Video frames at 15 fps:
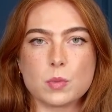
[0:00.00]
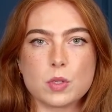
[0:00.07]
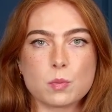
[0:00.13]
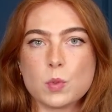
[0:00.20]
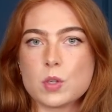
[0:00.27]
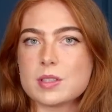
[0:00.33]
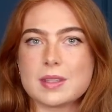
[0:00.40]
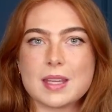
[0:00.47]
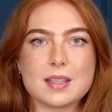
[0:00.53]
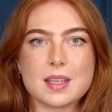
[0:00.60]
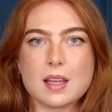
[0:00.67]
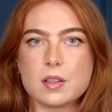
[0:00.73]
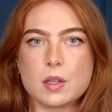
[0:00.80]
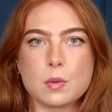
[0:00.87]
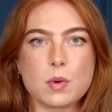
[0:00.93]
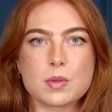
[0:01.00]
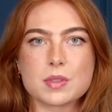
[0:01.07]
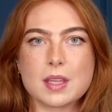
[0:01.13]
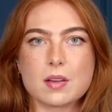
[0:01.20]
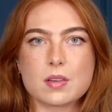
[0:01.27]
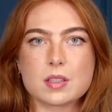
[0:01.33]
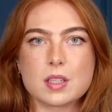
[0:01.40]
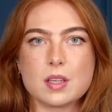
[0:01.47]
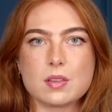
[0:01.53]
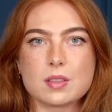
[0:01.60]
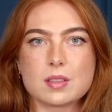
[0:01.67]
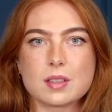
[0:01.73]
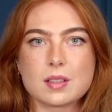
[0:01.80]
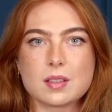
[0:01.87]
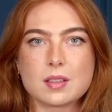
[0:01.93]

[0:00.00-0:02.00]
what did they tell you? What was their excuse?